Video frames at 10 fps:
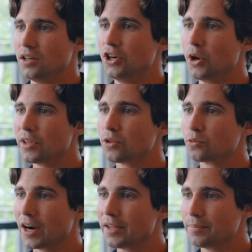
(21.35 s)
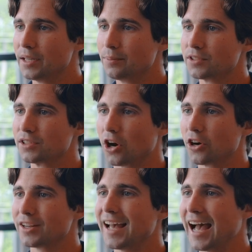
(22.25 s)
Knowing the right people to
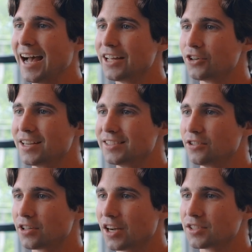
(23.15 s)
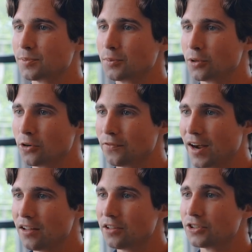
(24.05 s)
target at your ideal customer
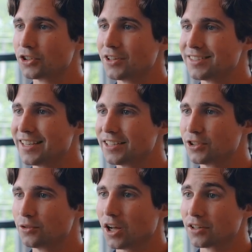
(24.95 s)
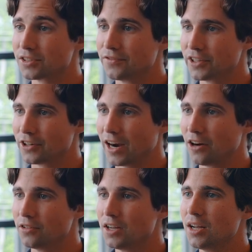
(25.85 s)
profile shouldn't take too long to figure
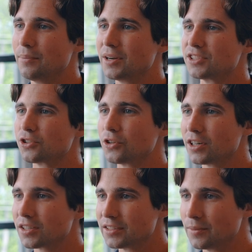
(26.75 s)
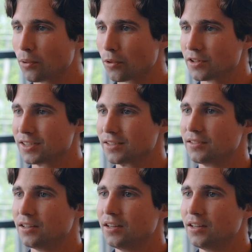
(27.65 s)
out, but is critically important.